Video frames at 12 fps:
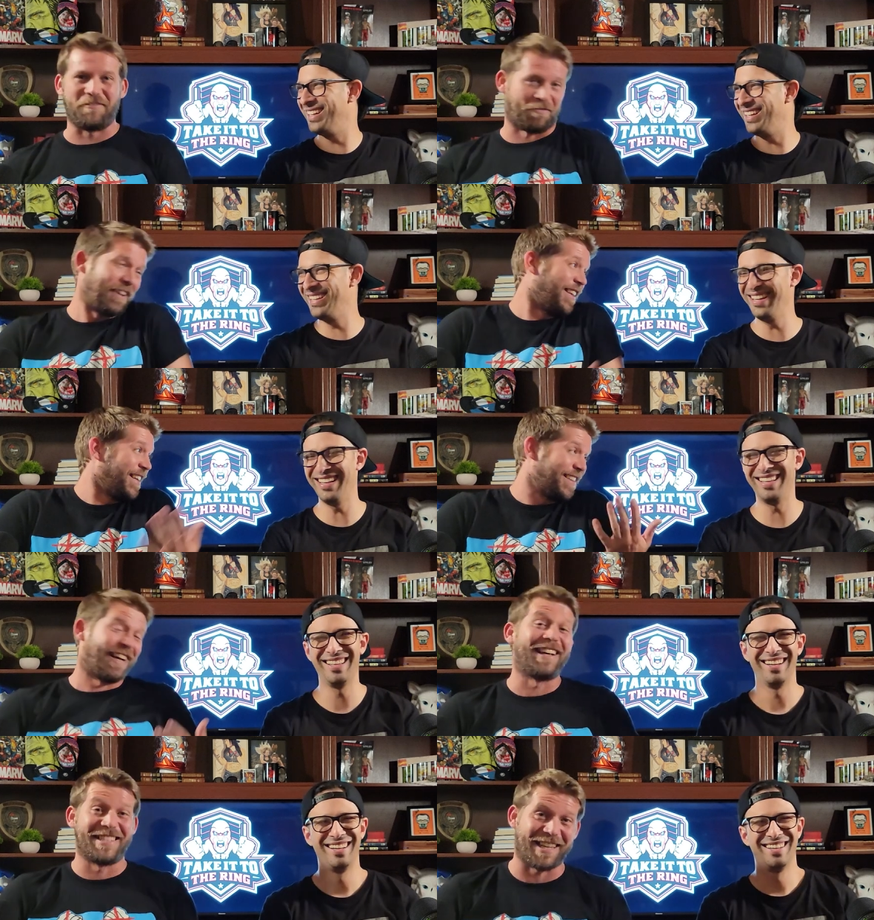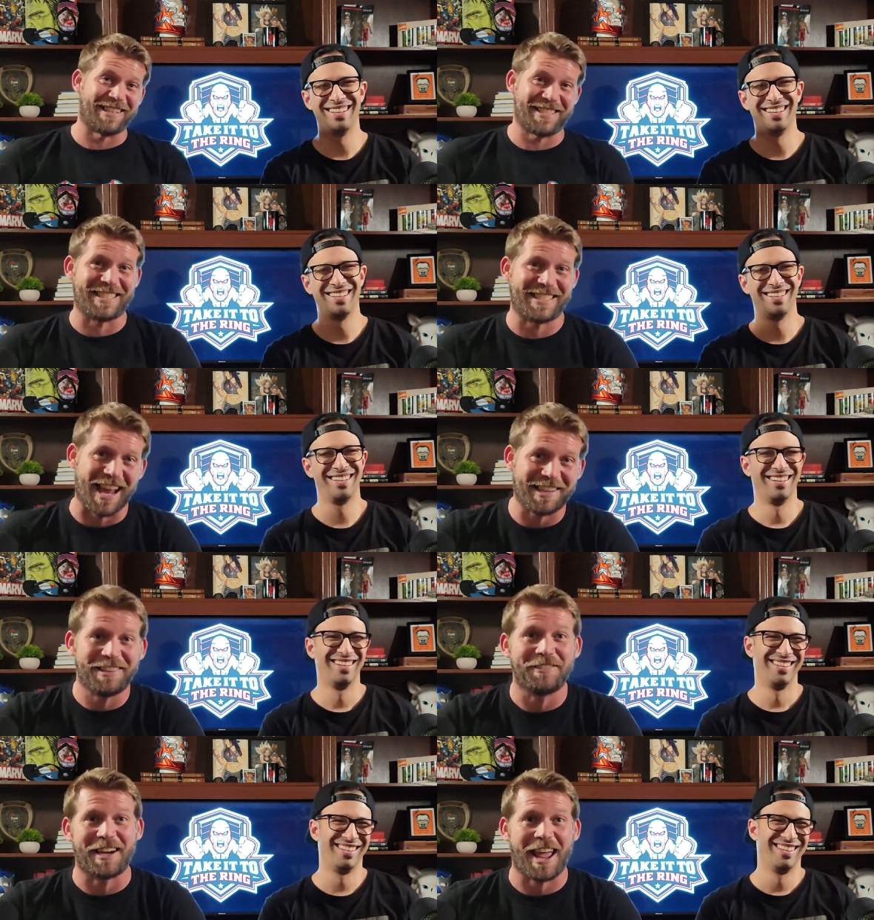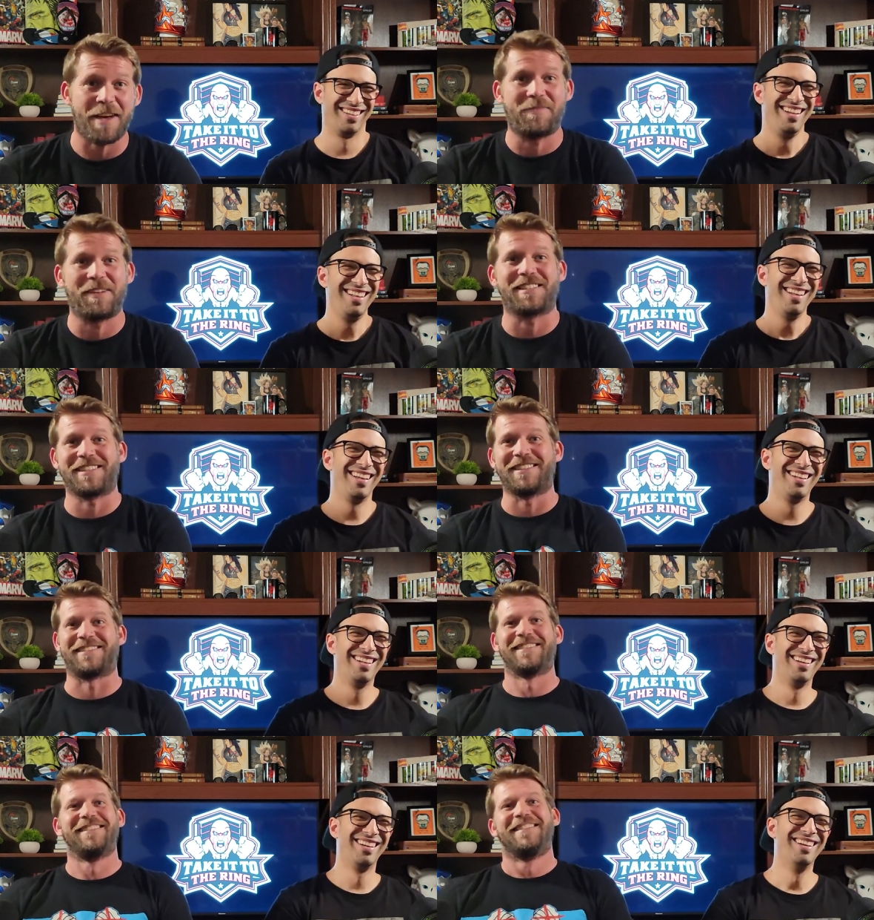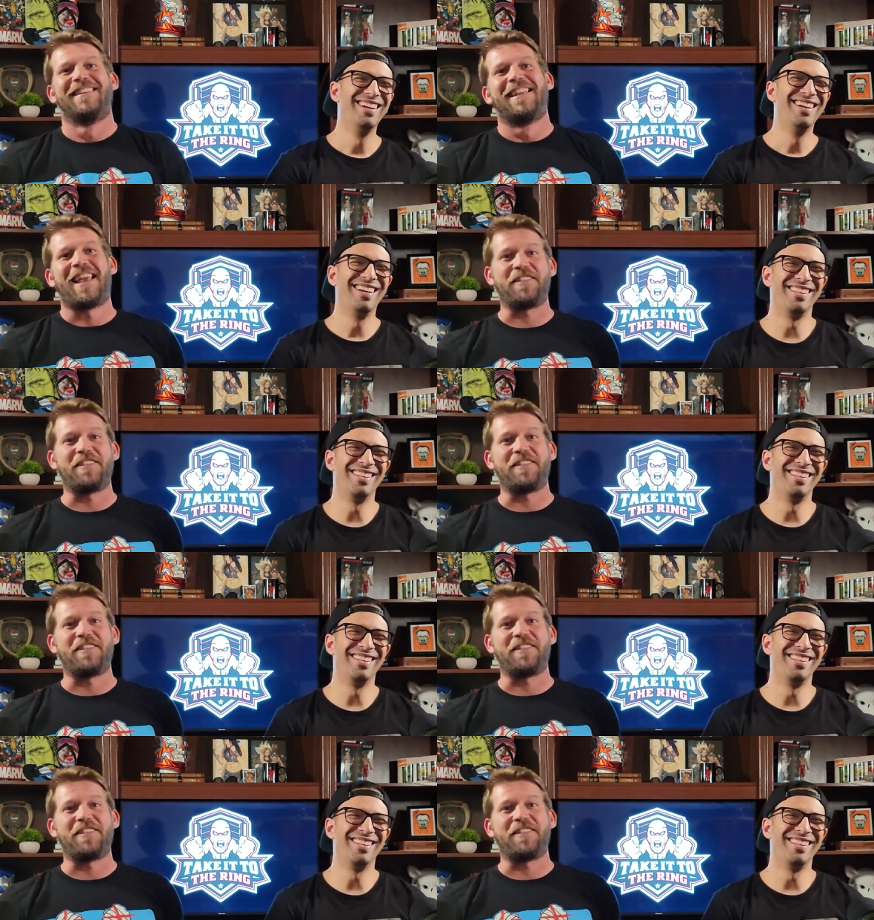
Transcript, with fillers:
Speaker 1: really does. That's exactly what happened too. And,